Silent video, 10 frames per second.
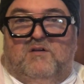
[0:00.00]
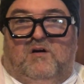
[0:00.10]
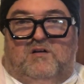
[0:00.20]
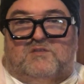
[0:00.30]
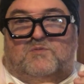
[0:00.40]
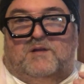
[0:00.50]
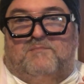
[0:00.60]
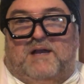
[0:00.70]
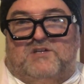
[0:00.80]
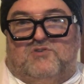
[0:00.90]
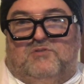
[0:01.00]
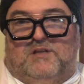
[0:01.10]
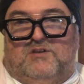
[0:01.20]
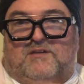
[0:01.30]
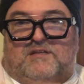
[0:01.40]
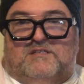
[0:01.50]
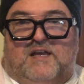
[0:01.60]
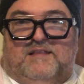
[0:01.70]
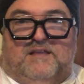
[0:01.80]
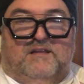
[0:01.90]
I just want to make sure that you
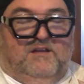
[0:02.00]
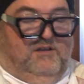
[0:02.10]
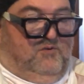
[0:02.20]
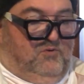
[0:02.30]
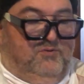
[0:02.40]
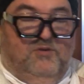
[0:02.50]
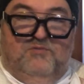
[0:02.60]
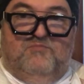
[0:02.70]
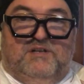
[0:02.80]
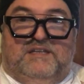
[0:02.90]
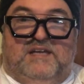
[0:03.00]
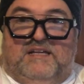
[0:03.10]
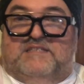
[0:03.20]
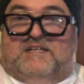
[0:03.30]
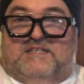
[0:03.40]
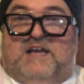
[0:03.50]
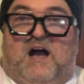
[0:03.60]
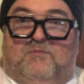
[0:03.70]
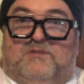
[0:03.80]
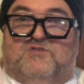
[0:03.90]
understand that all you really need is a
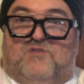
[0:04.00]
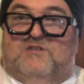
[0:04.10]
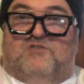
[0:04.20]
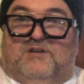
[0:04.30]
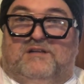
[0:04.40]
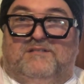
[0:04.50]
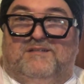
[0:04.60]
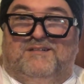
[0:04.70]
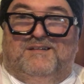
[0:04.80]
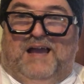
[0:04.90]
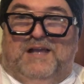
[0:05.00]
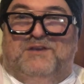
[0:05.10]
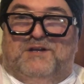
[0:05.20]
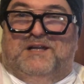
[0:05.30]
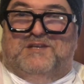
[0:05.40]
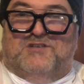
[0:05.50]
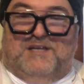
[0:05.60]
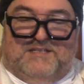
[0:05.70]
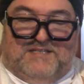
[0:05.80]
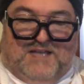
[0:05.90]
guitar with strings on it, and you can actually
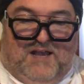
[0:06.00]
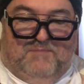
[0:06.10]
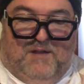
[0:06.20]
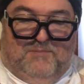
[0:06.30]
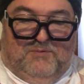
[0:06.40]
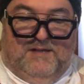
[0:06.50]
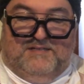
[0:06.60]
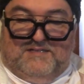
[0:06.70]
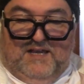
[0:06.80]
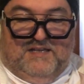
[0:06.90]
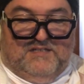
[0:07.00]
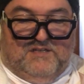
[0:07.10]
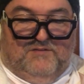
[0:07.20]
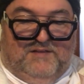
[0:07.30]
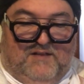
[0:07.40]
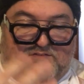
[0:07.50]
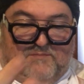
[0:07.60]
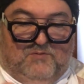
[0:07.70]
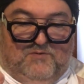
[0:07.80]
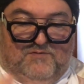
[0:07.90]
entertain people, entertain yourself, and have some
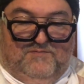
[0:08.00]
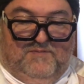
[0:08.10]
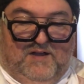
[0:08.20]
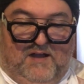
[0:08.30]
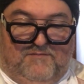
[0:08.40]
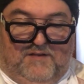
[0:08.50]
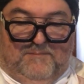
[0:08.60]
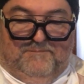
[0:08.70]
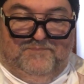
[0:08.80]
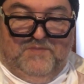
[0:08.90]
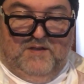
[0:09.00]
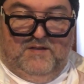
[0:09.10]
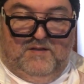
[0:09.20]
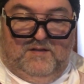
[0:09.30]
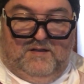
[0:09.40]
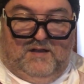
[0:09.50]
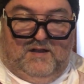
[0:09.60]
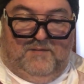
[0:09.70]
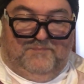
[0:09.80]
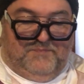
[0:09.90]
more fun.
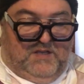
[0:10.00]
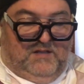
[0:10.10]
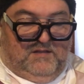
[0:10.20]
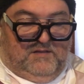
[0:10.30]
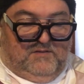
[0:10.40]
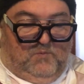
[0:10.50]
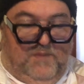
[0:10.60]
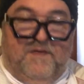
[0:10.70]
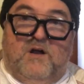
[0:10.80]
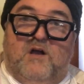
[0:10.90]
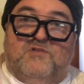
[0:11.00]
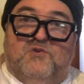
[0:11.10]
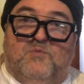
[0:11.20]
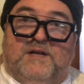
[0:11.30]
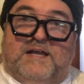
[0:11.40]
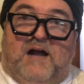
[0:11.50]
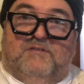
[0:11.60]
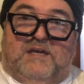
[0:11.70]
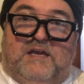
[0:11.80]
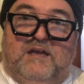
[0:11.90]
The one thing I do want to cover
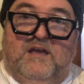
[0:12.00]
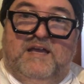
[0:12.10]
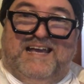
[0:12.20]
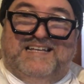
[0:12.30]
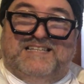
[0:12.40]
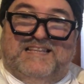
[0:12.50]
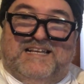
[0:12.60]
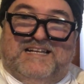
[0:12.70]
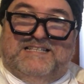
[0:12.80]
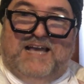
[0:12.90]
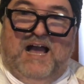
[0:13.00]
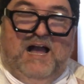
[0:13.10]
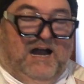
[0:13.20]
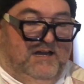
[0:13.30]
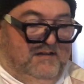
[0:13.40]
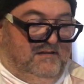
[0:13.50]
here is that the guitar,